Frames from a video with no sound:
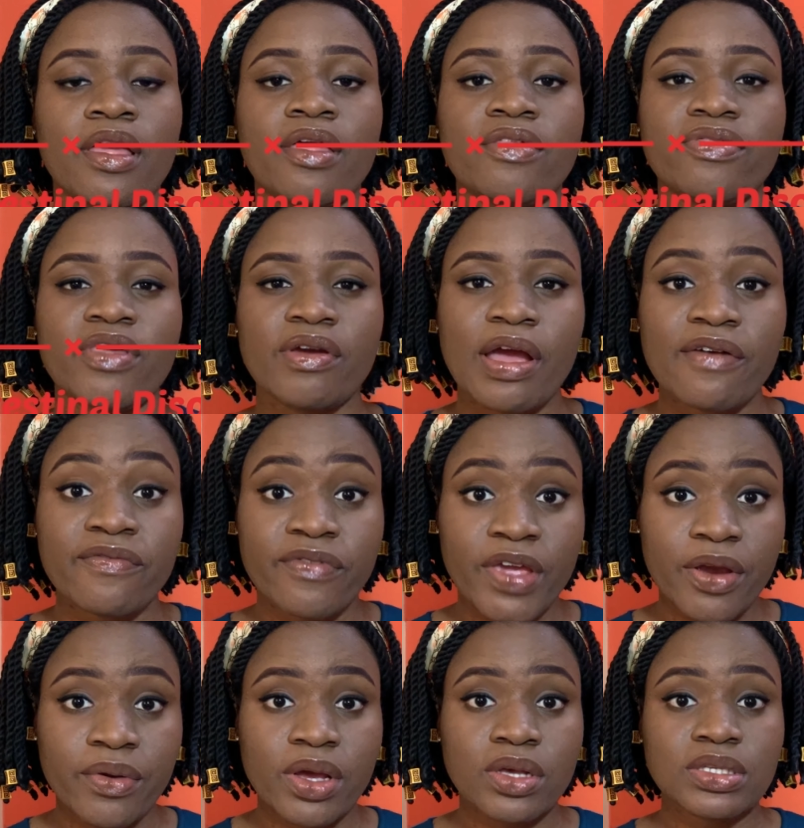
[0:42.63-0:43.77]
There are
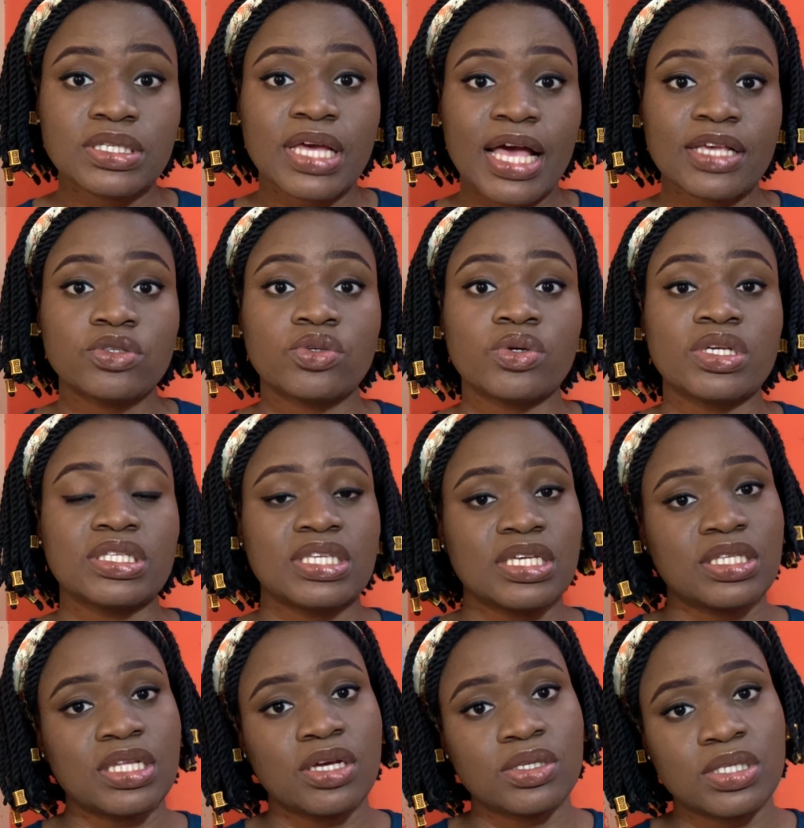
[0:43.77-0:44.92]
various
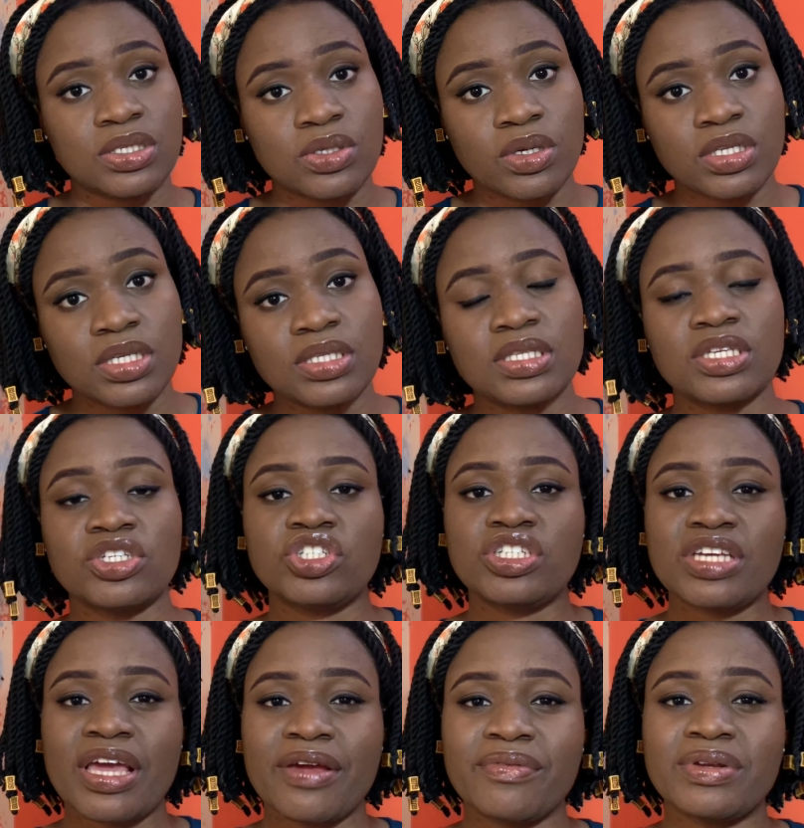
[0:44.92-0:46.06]
gastrointestinal disorders
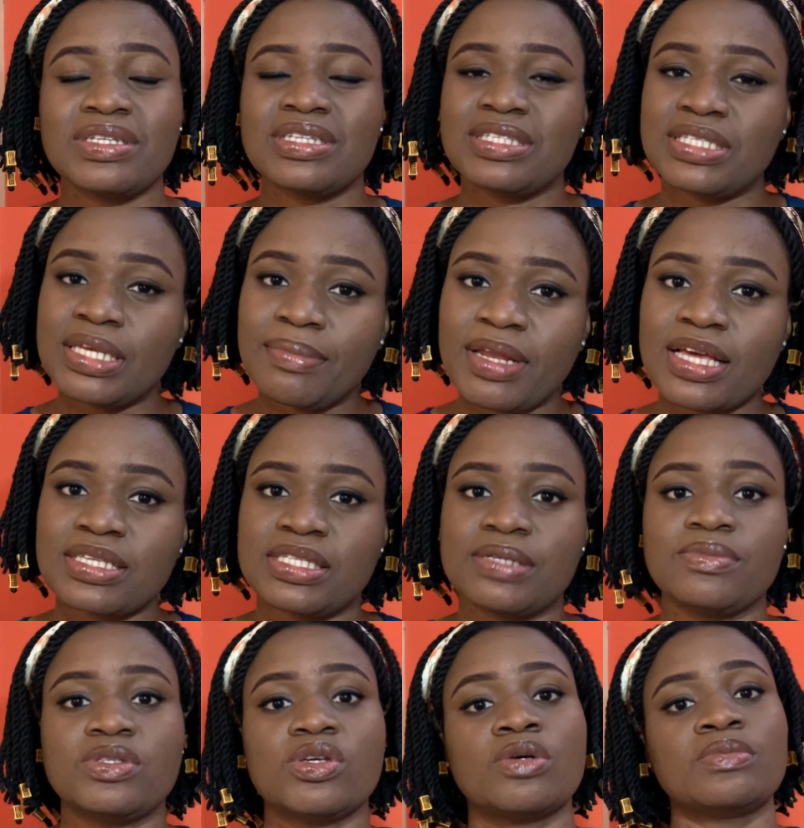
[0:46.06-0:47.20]
sharing similar
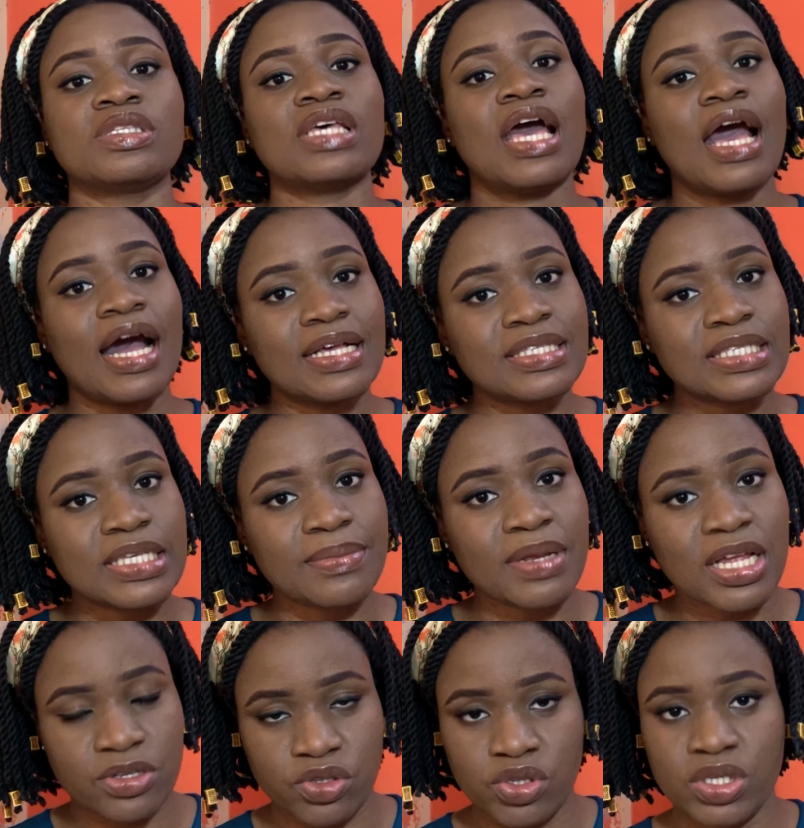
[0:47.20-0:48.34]
symptoms and similar
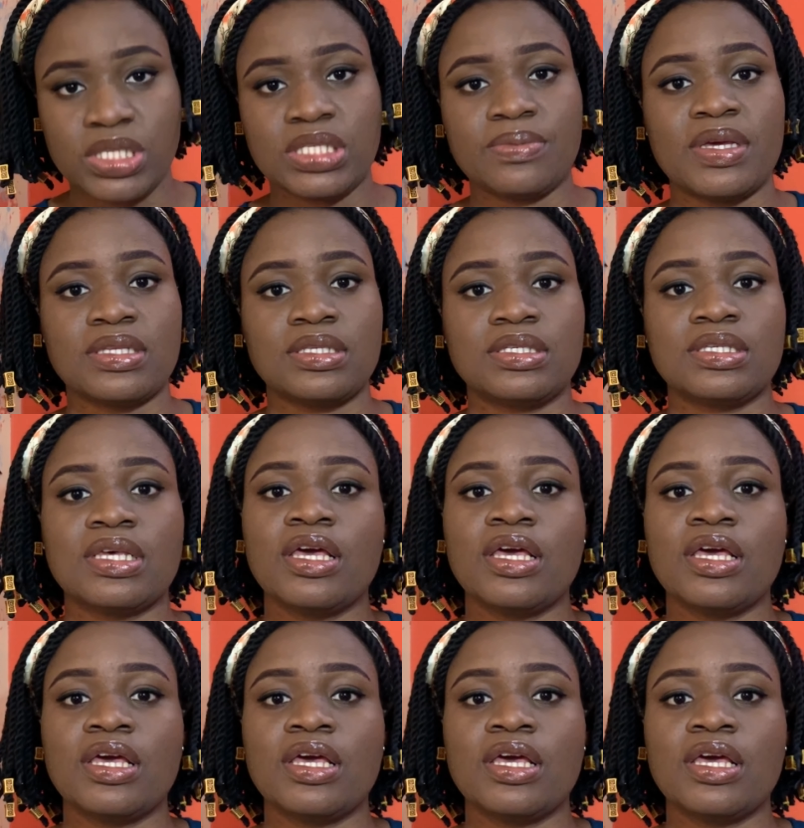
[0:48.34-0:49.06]
treatments.